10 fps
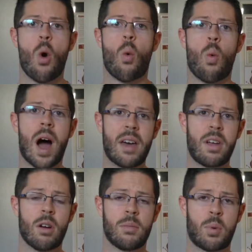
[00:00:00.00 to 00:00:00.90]
why
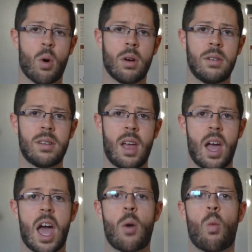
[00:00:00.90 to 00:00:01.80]
they're important,
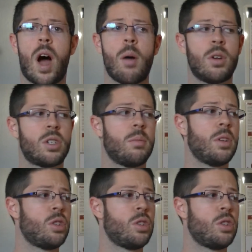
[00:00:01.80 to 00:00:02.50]
and why we should be